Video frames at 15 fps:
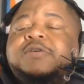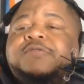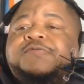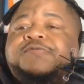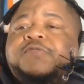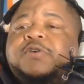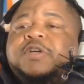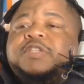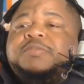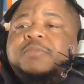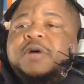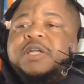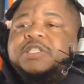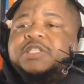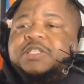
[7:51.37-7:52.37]
for as
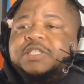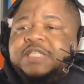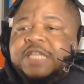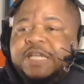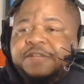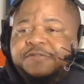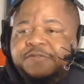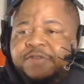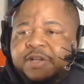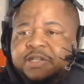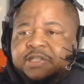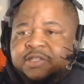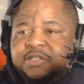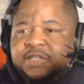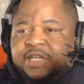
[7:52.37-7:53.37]
much
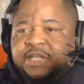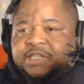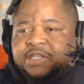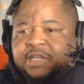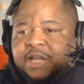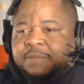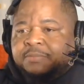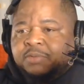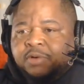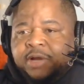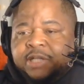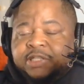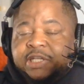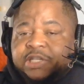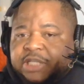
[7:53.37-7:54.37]
defense as Dejanay
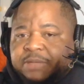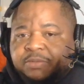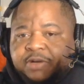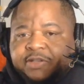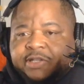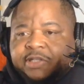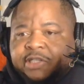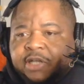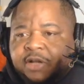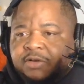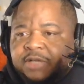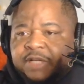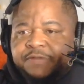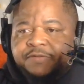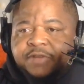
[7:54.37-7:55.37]
brings, and she brings a ton
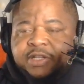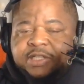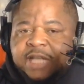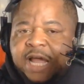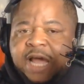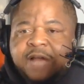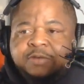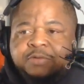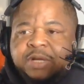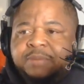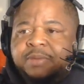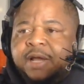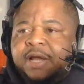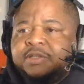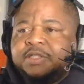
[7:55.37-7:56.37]
on defense, 9
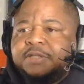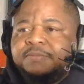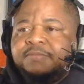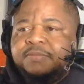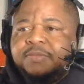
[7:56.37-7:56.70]
rebounds,